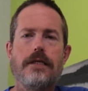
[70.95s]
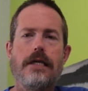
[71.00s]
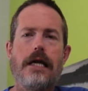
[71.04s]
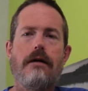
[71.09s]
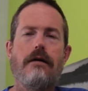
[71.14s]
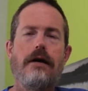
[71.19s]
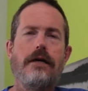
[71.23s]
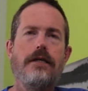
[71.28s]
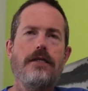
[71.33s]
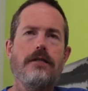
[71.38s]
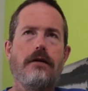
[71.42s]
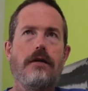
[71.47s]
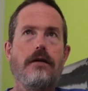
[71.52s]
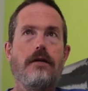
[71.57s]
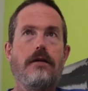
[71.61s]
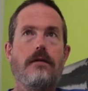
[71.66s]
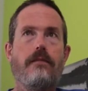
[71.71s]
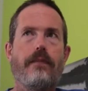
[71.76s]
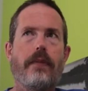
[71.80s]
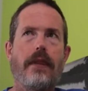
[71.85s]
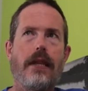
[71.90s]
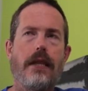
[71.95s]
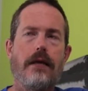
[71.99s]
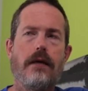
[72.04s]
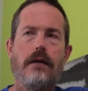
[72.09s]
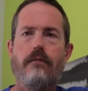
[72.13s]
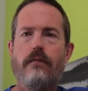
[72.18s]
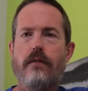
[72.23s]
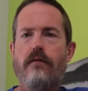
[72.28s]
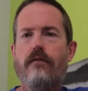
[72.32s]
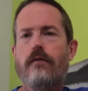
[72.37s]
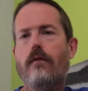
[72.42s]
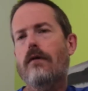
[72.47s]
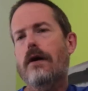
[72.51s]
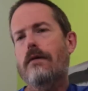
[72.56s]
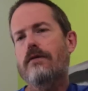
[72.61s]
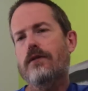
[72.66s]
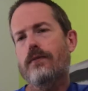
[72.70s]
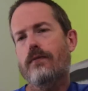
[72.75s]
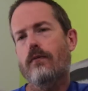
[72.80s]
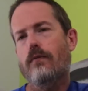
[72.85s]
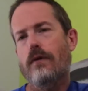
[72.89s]
Now I started before I
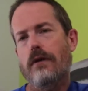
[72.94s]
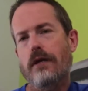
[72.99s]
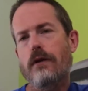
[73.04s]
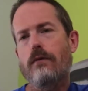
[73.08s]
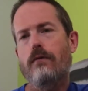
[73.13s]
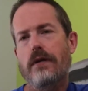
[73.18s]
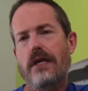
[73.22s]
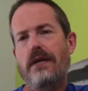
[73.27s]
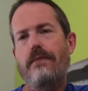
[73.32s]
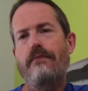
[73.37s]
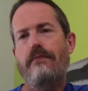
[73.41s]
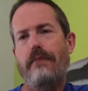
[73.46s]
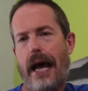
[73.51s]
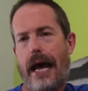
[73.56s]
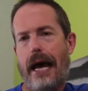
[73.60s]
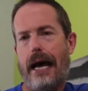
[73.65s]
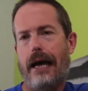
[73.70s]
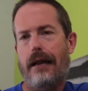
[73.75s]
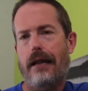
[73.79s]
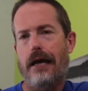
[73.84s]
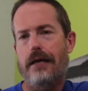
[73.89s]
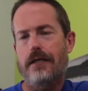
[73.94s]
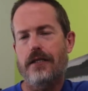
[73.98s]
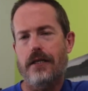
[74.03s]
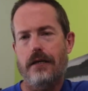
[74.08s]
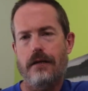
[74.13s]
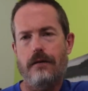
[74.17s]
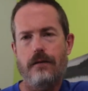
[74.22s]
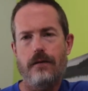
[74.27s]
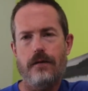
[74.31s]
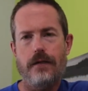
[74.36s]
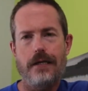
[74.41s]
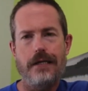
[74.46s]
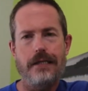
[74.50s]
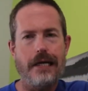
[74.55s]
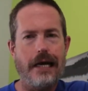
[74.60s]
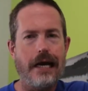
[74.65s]
was really really bad at setting routines.